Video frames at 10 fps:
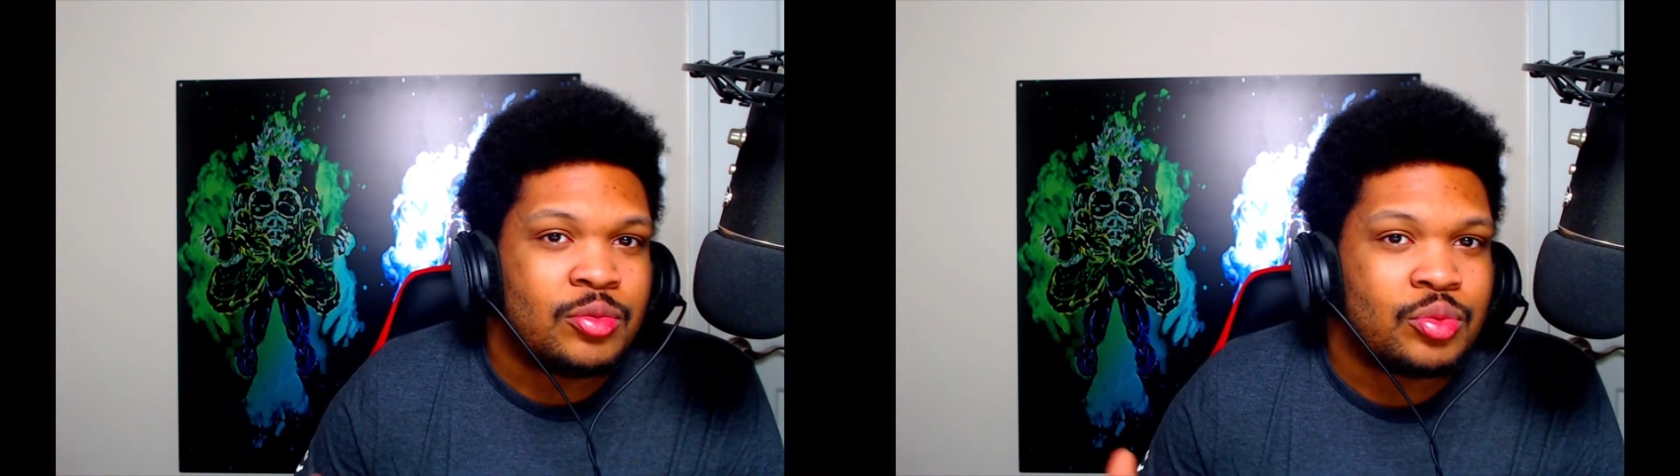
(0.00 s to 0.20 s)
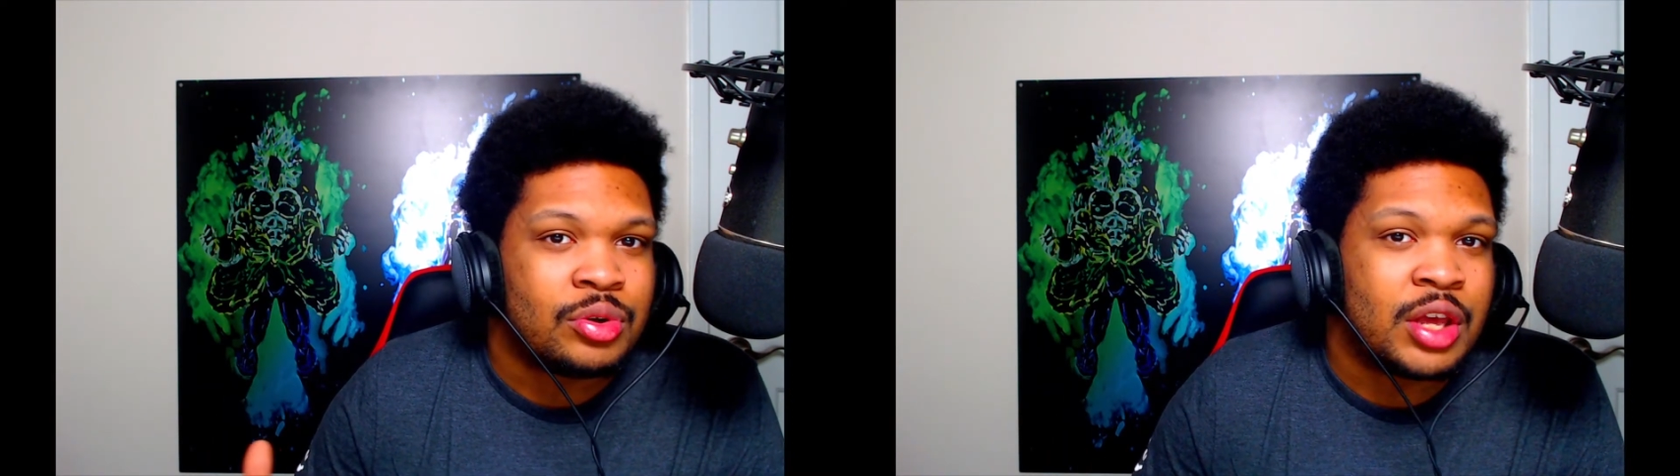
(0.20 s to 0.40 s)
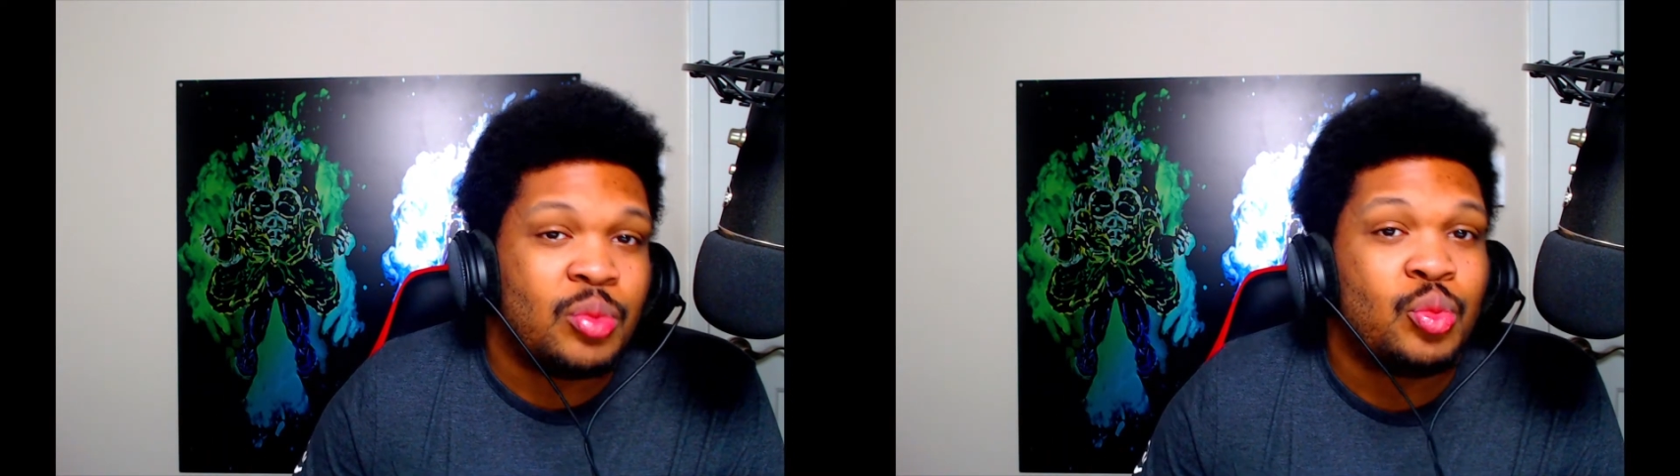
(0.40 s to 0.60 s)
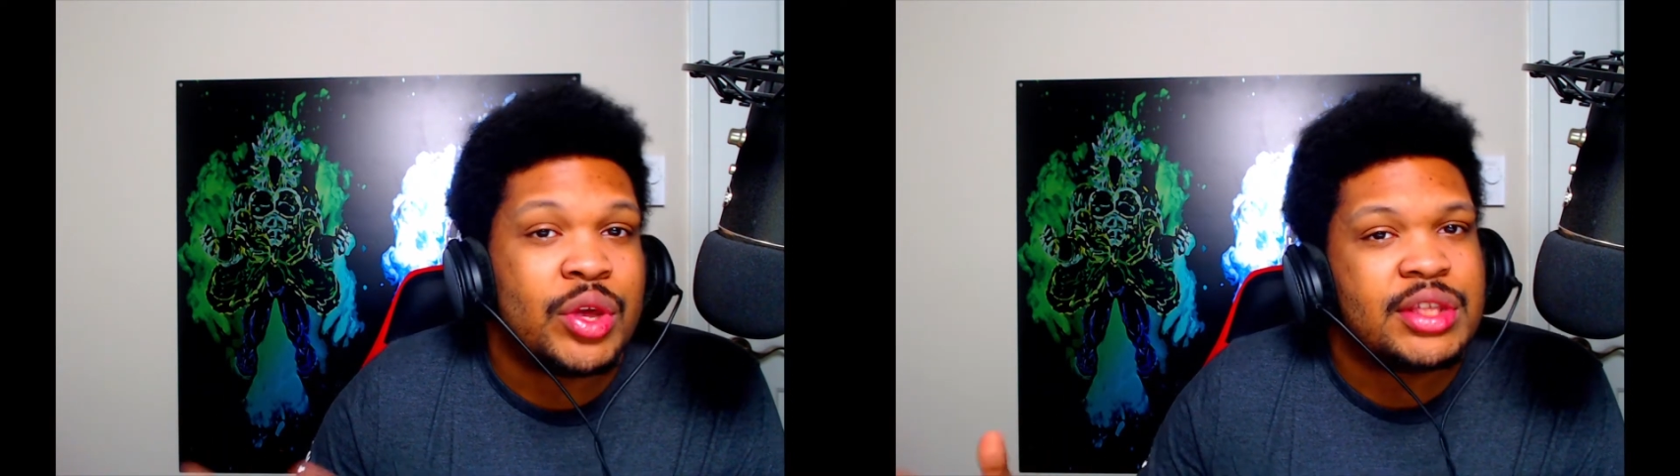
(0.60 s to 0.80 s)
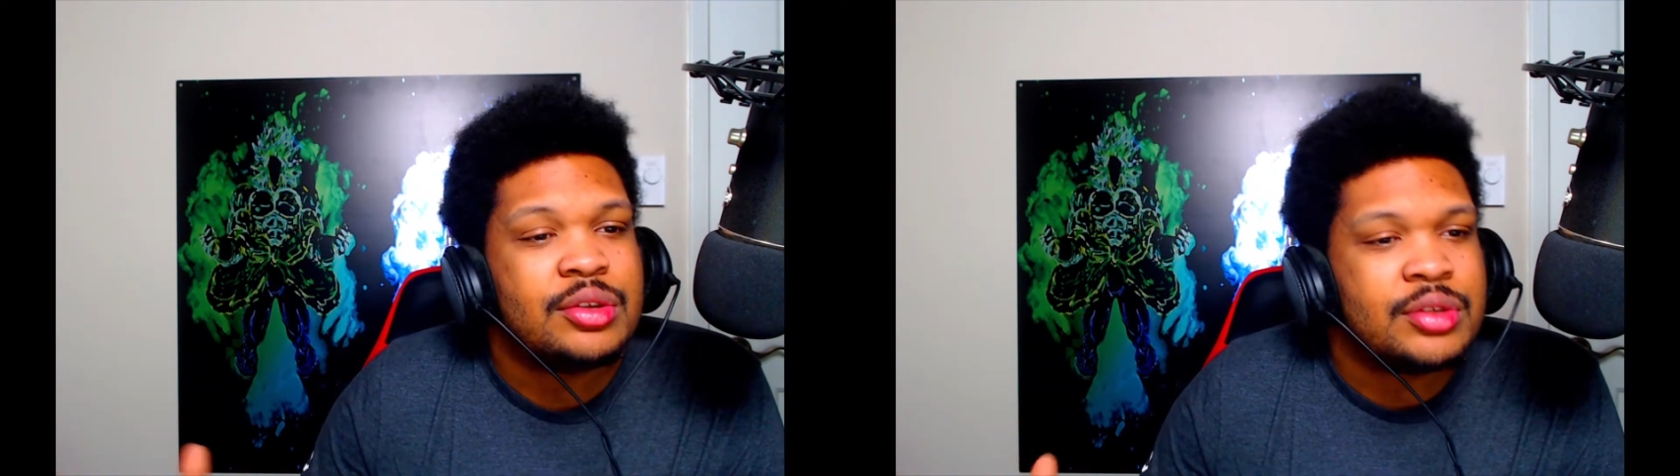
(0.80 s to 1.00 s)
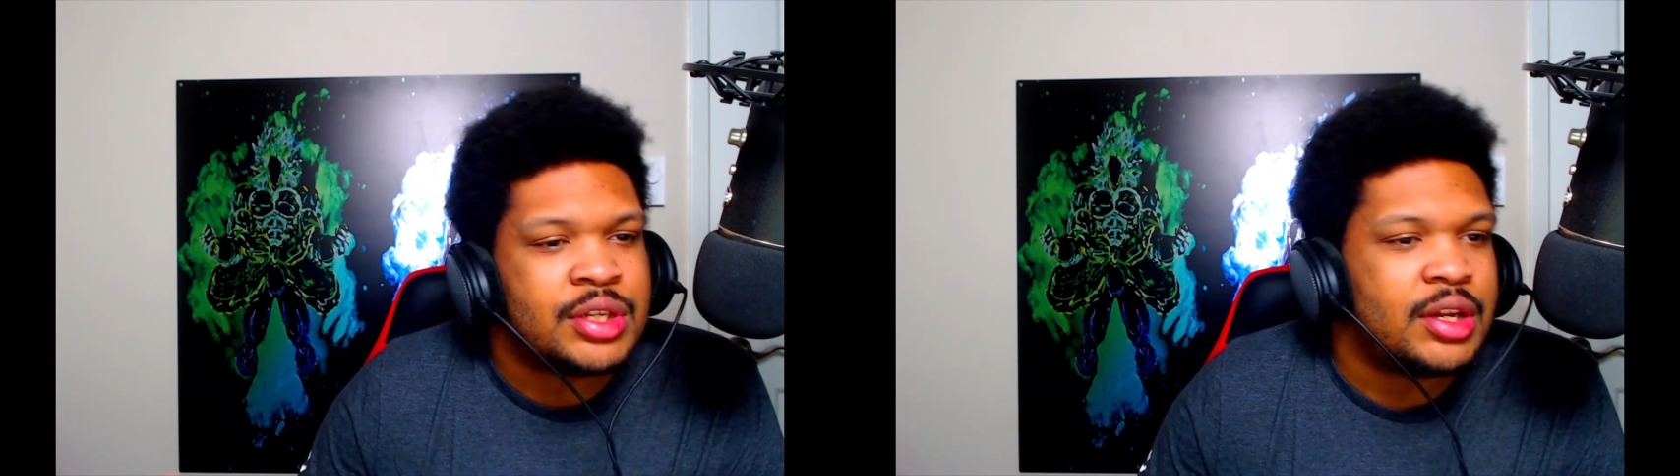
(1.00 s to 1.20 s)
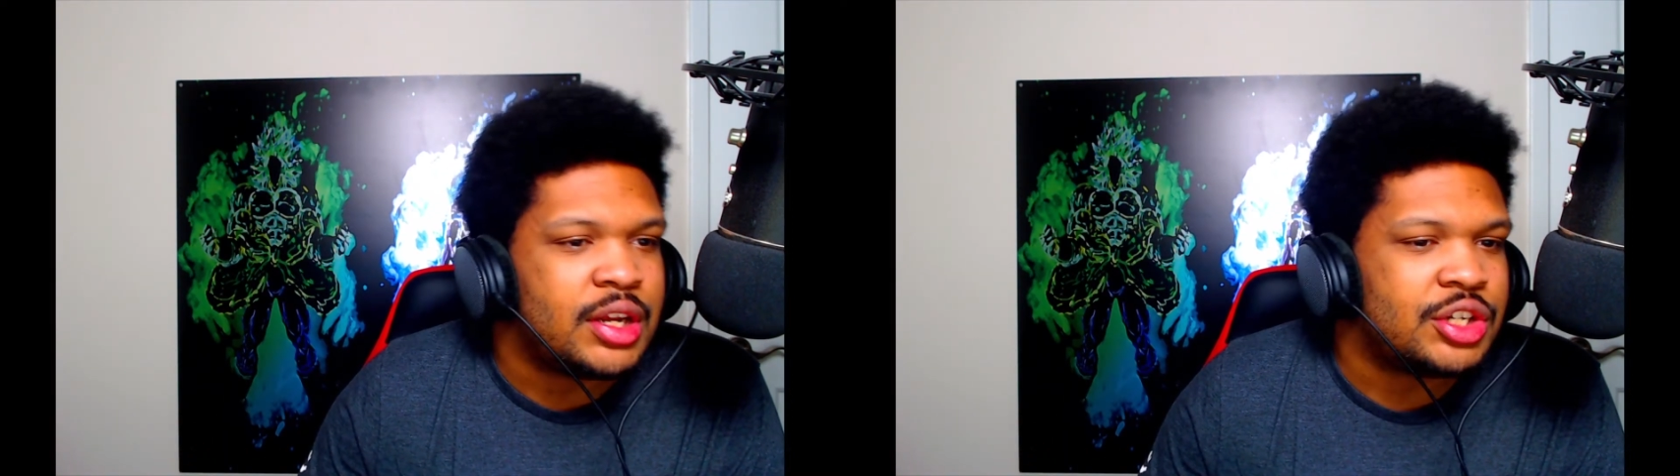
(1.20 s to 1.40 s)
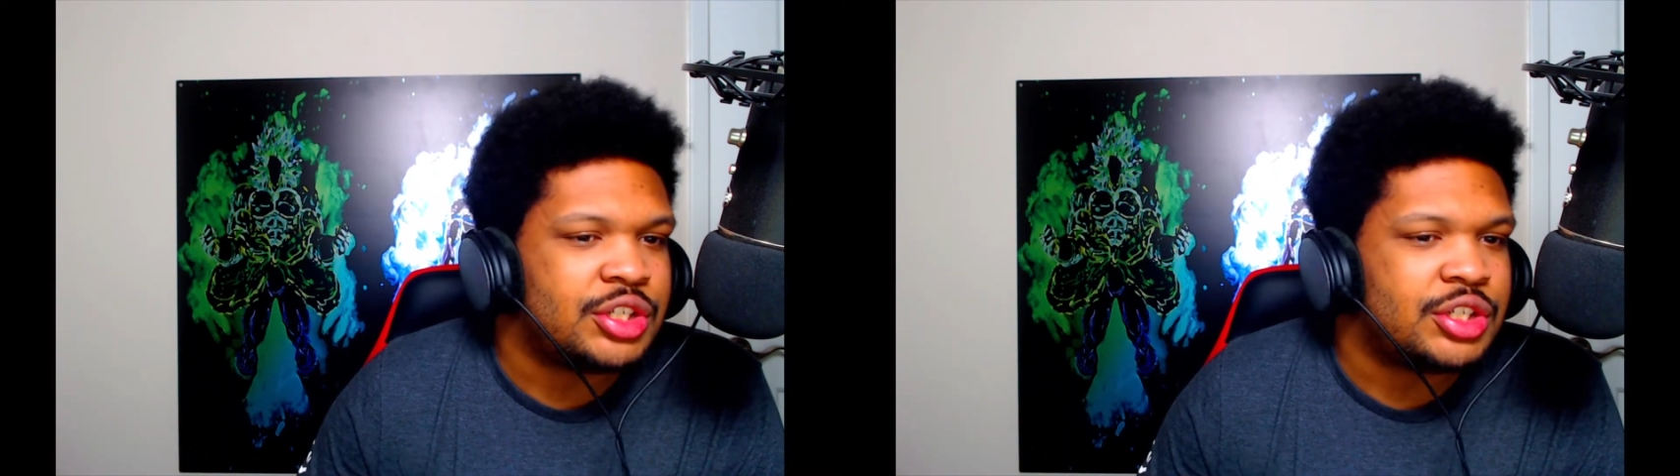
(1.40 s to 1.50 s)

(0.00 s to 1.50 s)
will come with you to the next